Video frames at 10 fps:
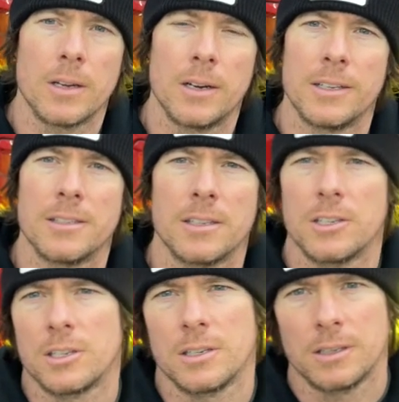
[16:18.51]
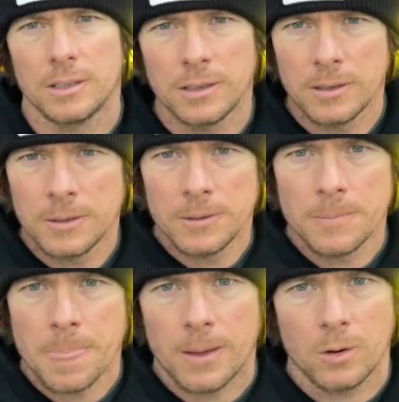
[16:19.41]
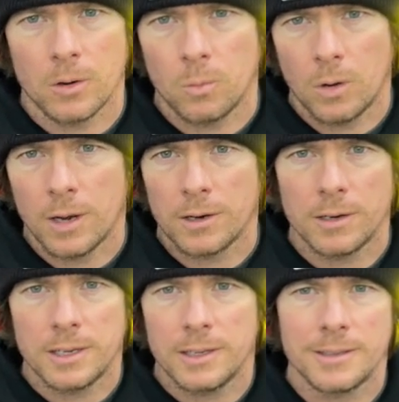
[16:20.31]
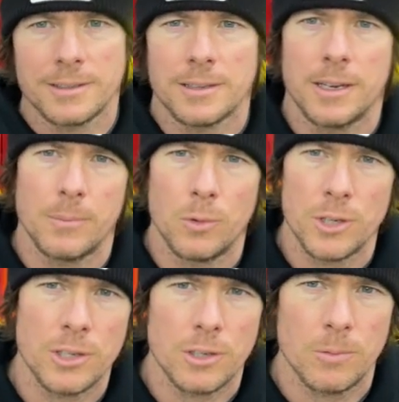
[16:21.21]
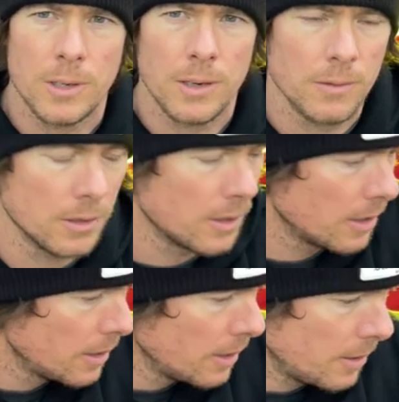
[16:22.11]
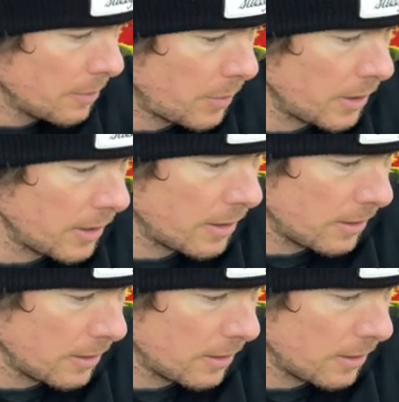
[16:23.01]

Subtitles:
condensation to, or water to get inside, moisture or whatever. But